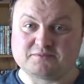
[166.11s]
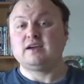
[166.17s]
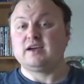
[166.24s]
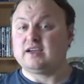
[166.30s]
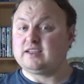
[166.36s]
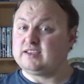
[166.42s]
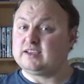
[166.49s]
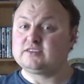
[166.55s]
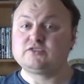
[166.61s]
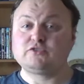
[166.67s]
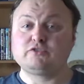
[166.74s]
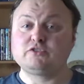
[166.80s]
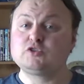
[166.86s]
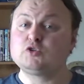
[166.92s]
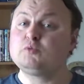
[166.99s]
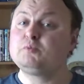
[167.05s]
And yes, there are
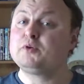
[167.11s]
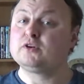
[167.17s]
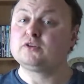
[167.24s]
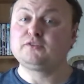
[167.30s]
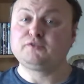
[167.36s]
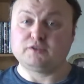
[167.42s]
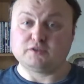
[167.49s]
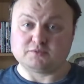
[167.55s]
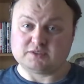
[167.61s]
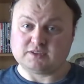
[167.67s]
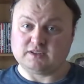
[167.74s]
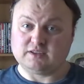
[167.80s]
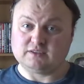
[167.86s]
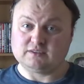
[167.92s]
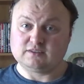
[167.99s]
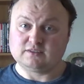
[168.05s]
two post-film
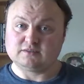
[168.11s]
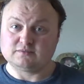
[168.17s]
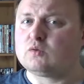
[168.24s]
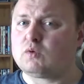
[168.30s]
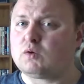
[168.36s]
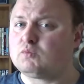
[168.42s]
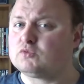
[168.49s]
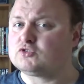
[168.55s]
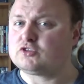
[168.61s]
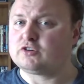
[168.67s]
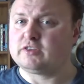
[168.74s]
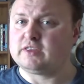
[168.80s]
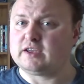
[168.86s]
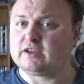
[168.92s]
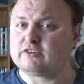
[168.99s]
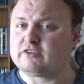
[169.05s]
scenes. One was during
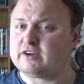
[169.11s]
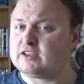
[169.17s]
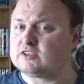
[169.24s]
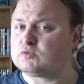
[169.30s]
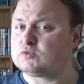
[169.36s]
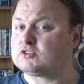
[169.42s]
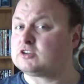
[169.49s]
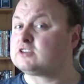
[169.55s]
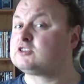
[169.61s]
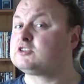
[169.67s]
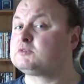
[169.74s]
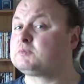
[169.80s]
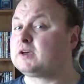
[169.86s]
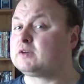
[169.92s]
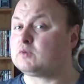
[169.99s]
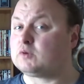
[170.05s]
the end credits, which I
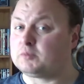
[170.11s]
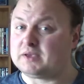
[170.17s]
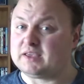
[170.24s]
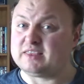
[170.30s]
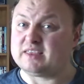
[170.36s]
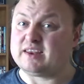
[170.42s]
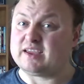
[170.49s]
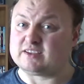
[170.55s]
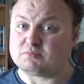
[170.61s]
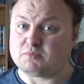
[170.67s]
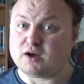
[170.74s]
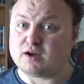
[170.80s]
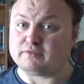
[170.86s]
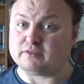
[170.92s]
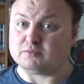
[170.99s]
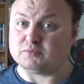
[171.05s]
suspect will be in the next
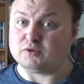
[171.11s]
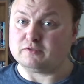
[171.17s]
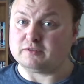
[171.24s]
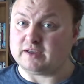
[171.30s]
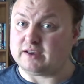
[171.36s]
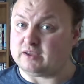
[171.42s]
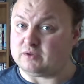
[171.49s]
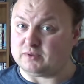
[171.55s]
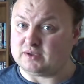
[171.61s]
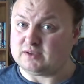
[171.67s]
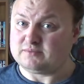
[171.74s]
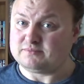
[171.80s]
Marvel movie anyway.